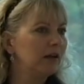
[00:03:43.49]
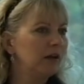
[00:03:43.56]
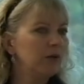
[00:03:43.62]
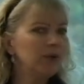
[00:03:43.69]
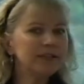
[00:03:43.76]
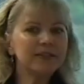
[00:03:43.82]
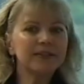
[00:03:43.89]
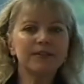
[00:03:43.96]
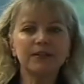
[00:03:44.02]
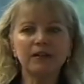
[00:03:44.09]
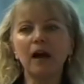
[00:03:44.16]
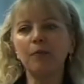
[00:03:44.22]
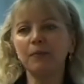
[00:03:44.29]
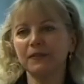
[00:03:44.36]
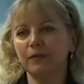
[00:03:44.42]
What
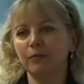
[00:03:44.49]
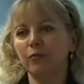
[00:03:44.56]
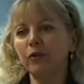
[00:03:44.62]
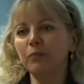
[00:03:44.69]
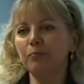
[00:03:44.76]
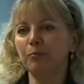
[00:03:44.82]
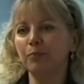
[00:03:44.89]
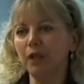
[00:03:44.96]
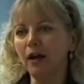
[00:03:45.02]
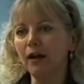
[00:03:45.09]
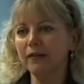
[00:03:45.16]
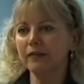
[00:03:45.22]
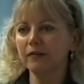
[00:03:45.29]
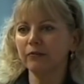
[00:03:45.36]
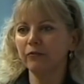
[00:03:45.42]
stops them? What
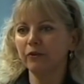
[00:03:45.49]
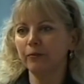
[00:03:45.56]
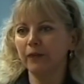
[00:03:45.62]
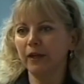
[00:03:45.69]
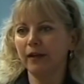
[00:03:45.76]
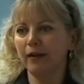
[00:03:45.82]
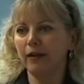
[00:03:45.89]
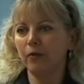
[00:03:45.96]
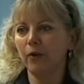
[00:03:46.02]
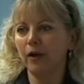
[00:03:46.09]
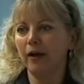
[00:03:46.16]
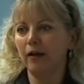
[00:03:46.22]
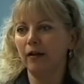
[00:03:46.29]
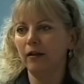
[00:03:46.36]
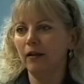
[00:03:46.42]
blocks them from getting
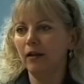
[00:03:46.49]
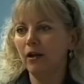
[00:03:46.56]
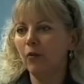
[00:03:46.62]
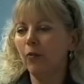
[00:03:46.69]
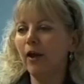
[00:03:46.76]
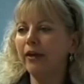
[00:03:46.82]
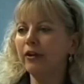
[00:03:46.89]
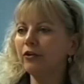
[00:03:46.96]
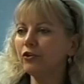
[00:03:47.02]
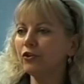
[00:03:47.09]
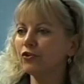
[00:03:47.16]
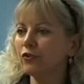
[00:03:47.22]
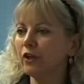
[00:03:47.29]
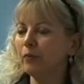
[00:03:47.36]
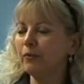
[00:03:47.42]
well? Why don't
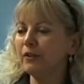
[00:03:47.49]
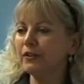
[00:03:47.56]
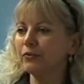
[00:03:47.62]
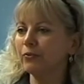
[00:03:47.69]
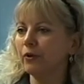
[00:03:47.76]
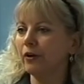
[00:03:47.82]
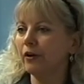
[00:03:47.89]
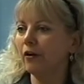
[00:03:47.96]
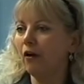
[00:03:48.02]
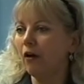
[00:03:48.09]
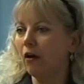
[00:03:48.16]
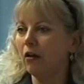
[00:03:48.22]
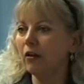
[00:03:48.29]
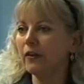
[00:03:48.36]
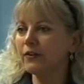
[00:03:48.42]
treatments work
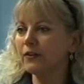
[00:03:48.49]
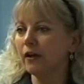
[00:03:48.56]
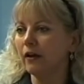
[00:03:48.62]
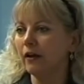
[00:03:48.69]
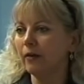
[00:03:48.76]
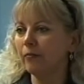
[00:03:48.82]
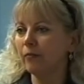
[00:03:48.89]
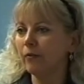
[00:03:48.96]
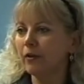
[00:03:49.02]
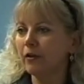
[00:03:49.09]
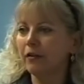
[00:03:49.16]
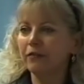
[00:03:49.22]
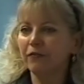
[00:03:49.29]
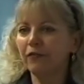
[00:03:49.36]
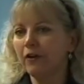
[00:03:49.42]
all the time
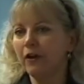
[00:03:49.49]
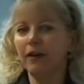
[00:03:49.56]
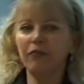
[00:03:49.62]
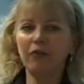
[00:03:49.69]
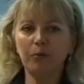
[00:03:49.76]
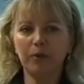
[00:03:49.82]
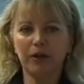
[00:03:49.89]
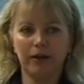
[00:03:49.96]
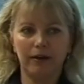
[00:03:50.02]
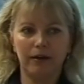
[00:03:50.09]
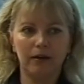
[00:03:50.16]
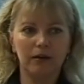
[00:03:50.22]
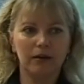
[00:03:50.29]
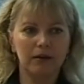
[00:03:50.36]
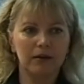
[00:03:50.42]
for everybody?
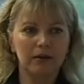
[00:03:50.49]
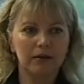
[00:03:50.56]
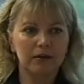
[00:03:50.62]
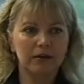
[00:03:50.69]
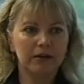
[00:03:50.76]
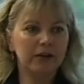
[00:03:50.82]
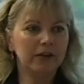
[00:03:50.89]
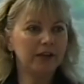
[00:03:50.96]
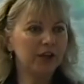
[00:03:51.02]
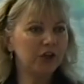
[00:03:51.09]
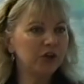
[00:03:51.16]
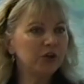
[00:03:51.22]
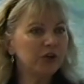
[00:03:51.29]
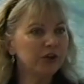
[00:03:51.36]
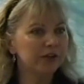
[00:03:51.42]
You know, they
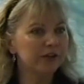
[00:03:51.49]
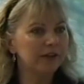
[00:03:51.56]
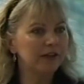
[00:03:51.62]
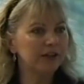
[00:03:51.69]
could, they